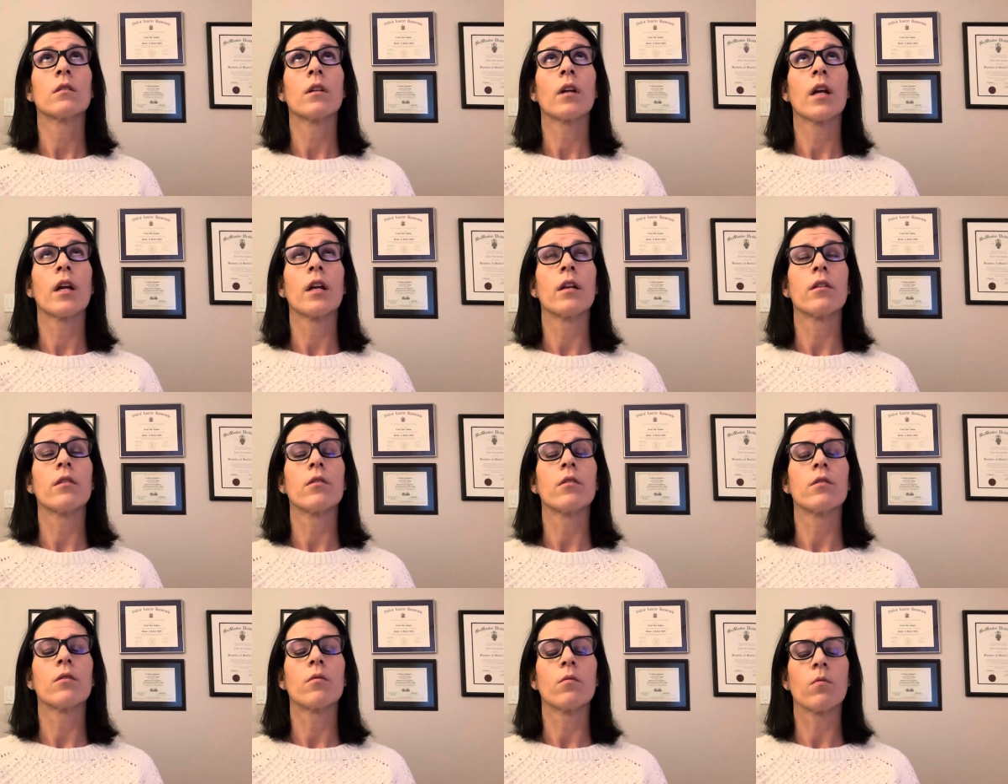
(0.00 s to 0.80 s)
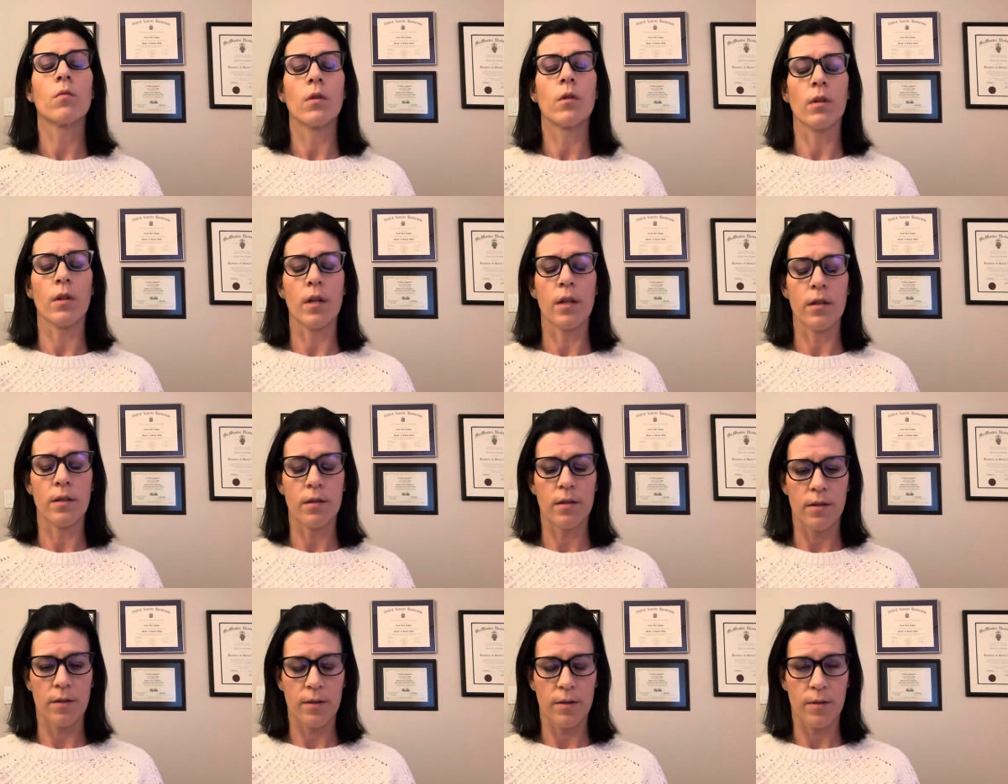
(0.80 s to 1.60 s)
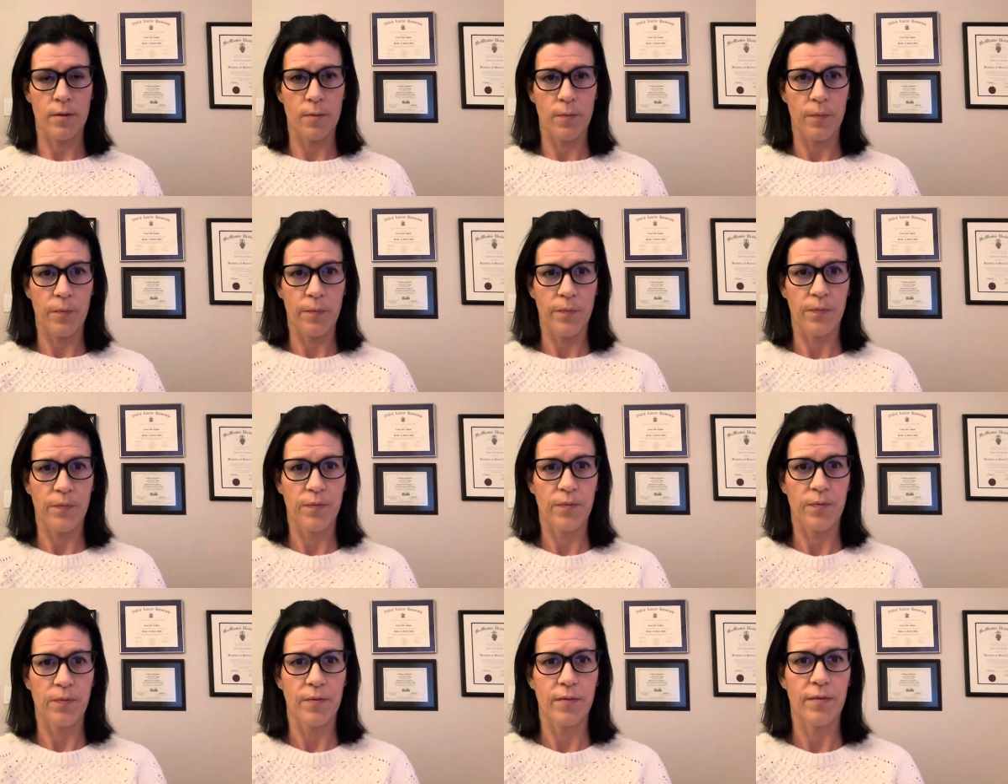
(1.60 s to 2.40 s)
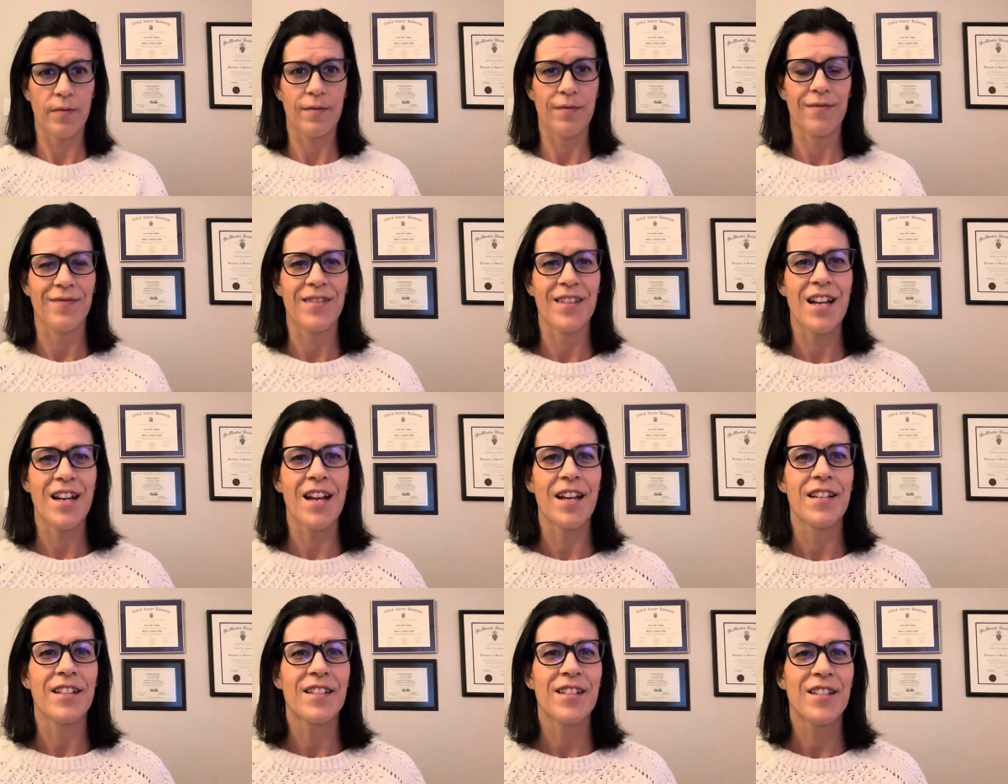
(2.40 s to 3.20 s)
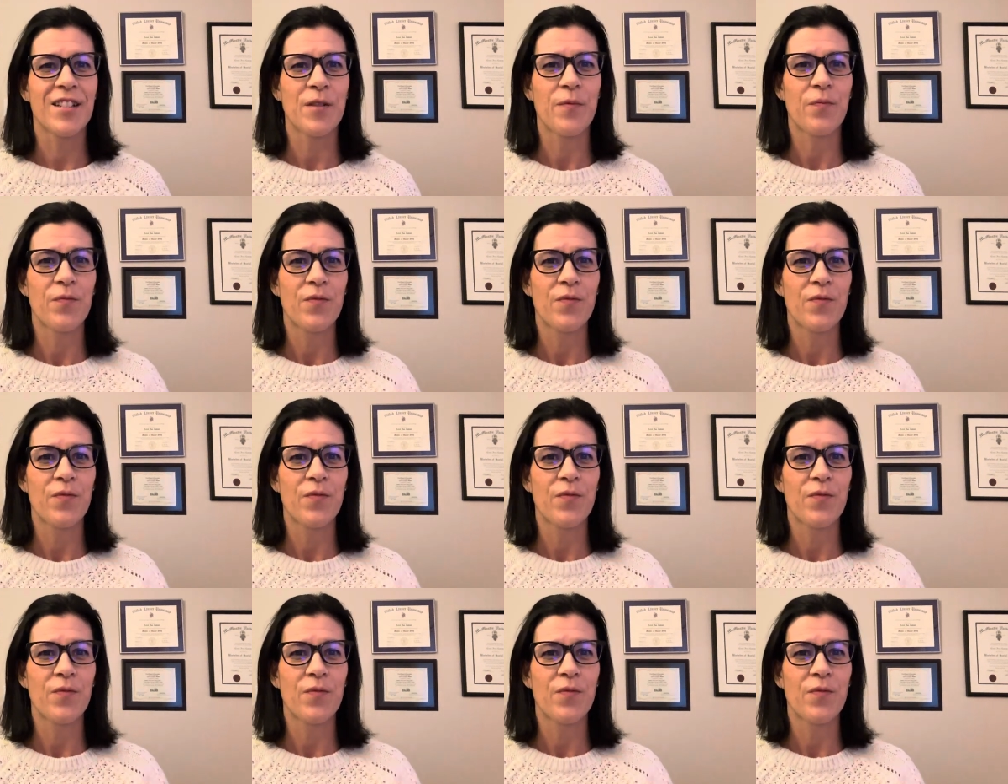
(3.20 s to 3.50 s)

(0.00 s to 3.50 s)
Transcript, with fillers: And release. Nice.